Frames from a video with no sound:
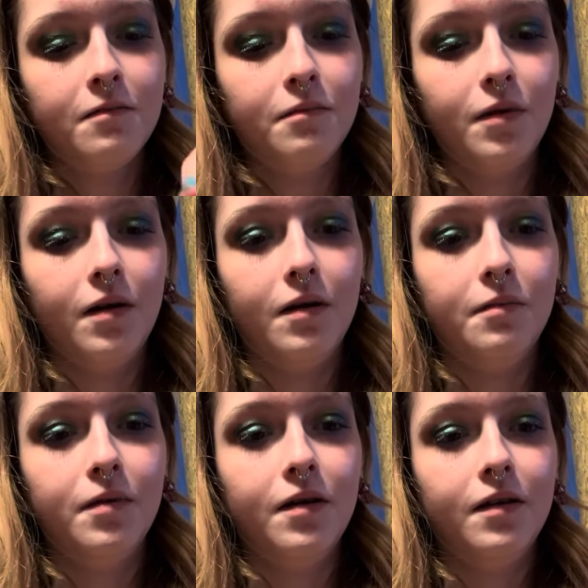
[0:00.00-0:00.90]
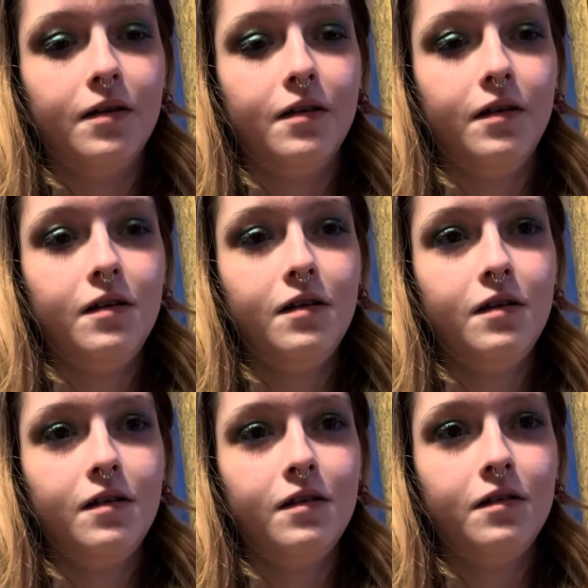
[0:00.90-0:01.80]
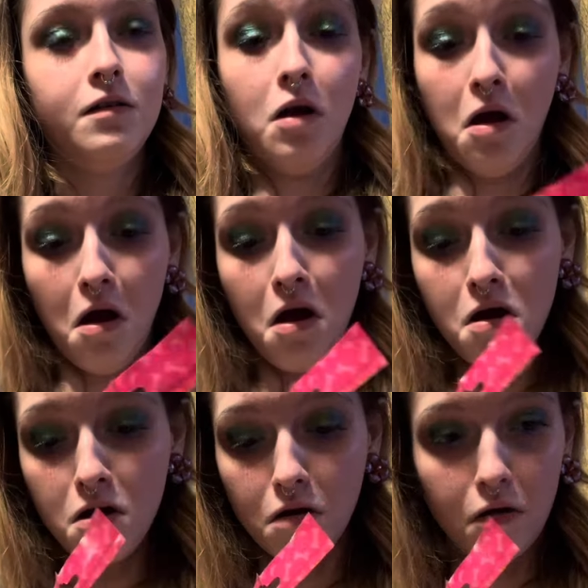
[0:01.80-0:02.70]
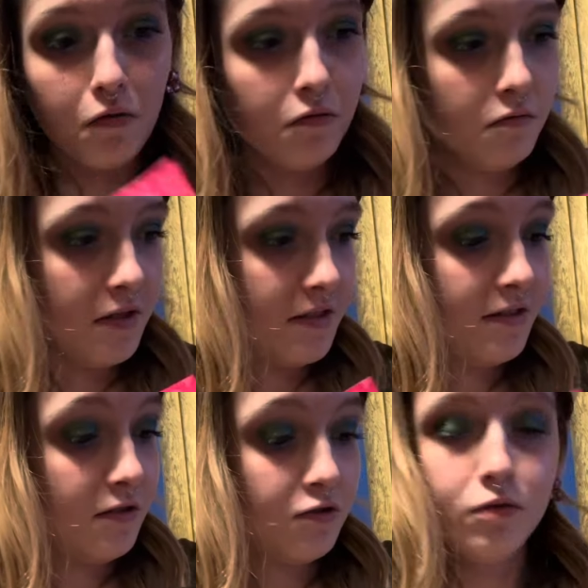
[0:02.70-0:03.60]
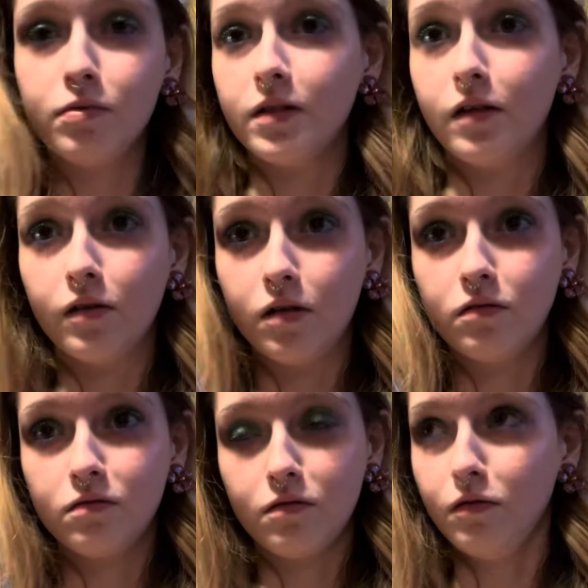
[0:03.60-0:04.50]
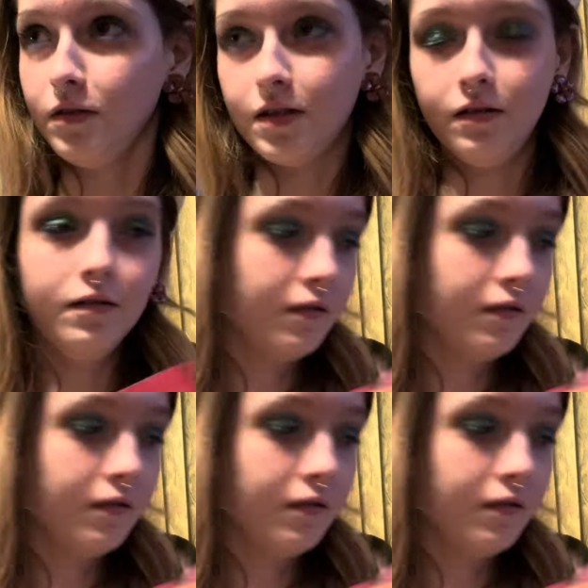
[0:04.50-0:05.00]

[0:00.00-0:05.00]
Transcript: Ba -ba -da -da. Oh, this is a superhero. Okay.